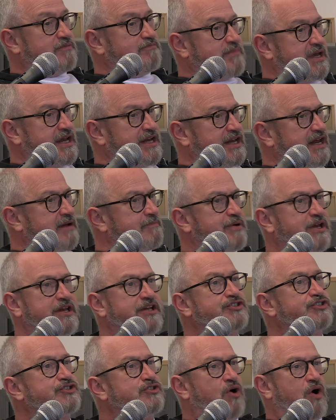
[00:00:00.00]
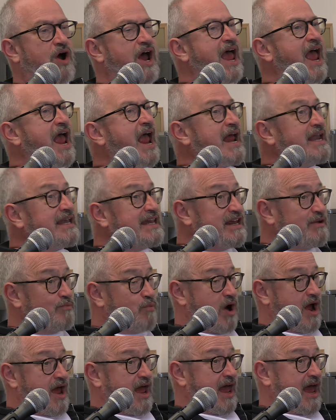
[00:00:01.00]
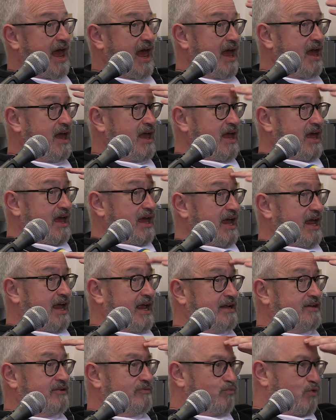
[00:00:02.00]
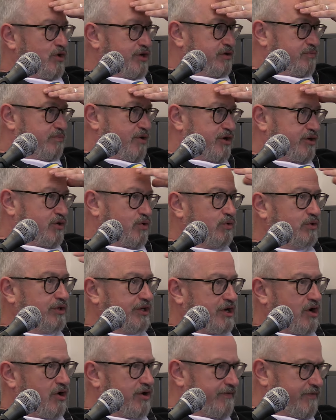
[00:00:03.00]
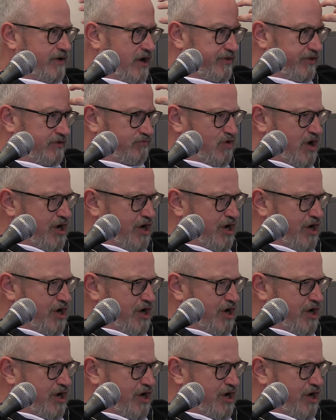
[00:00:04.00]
them meaning, but it's not anywhere in what you might call the kind of like the